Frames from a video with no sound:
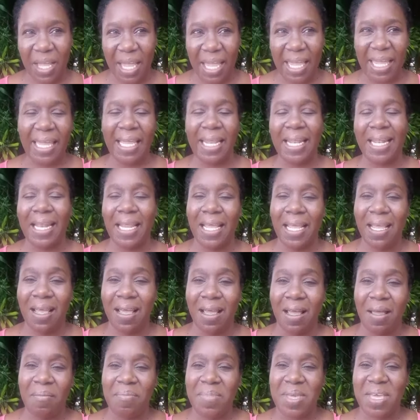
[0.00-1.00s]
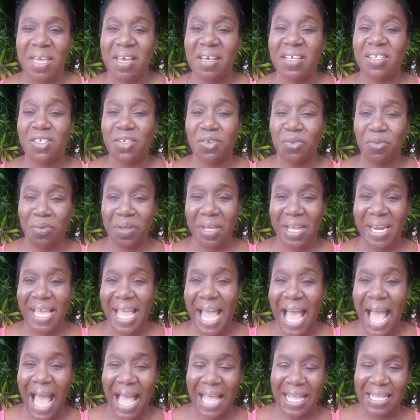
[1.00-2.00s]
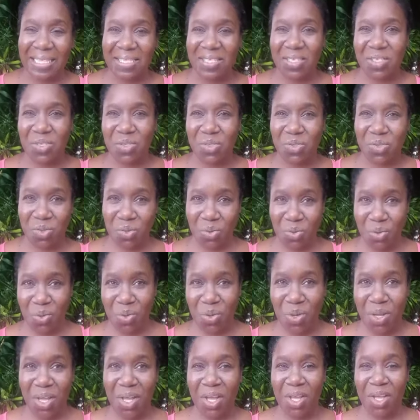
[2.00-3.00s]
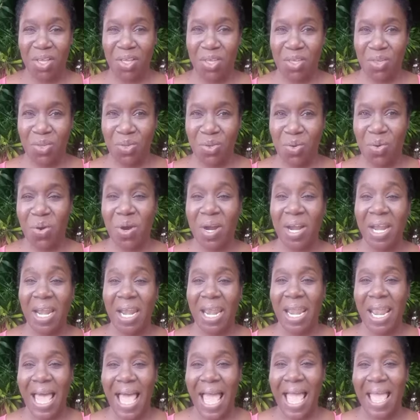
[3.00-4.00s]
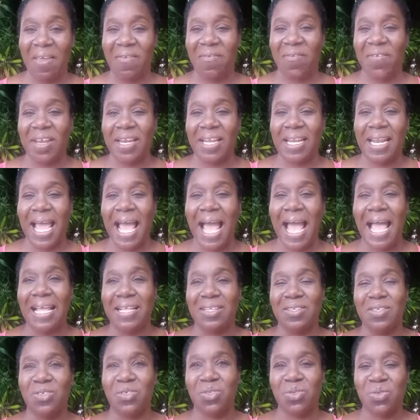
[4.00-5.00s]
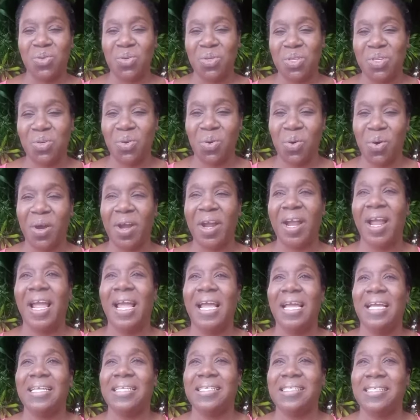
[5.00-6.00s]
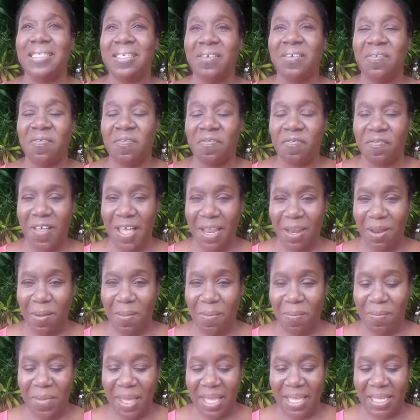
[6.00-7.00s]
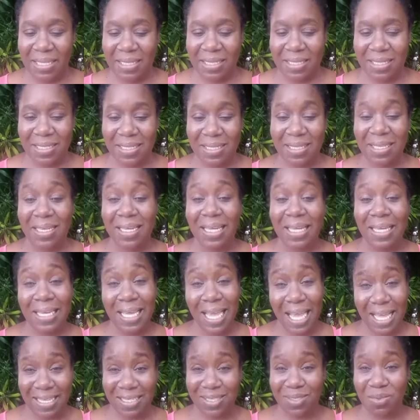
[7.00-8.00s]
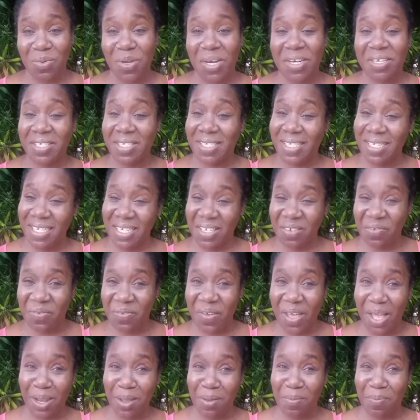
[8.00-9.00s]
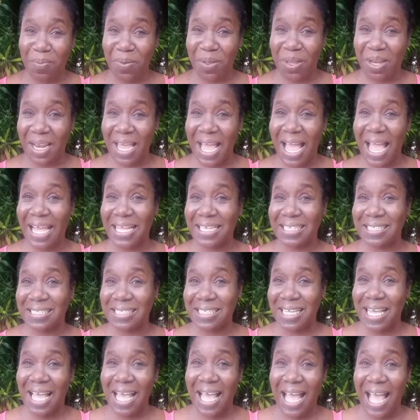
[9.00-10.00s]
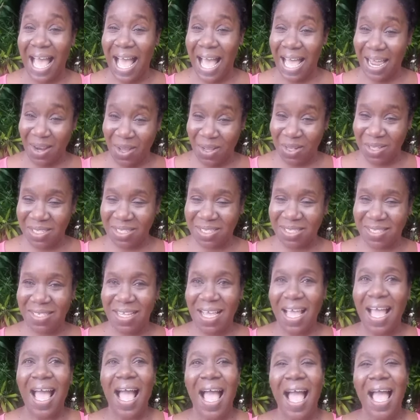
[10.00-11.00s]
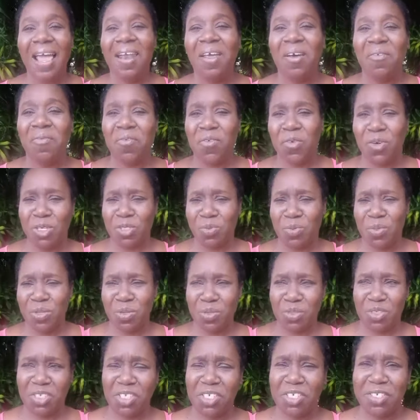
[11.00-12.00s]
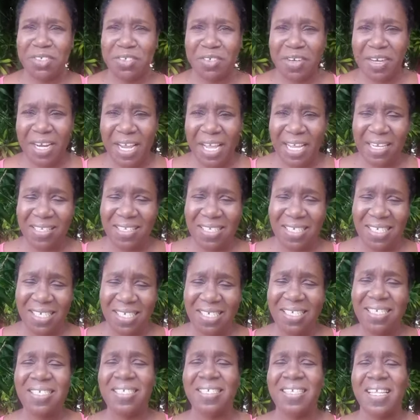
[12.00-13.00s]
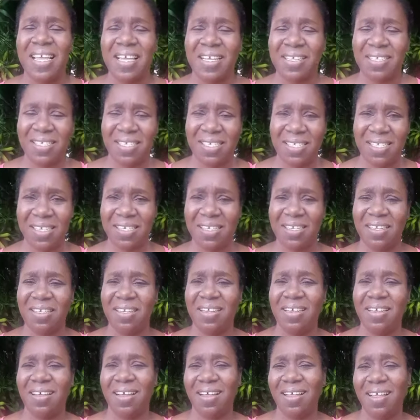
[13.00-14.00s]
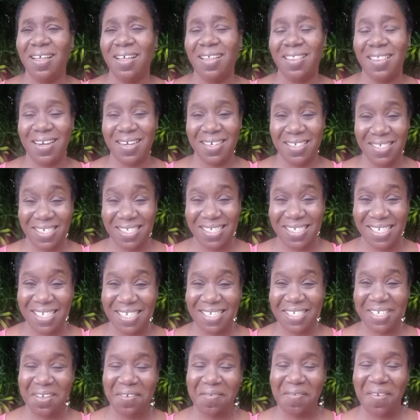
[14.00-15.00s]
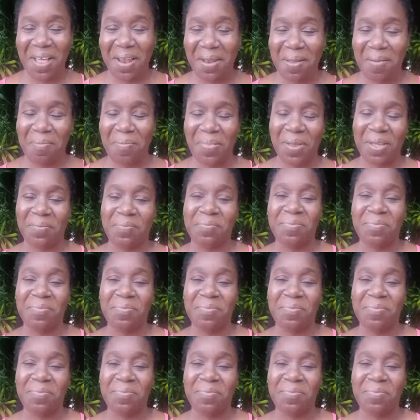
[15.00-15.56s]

in, because it really adds to your life and it adds to your development. Yes, we are still developing as adults. And of course, we know children and teens, they're still developing.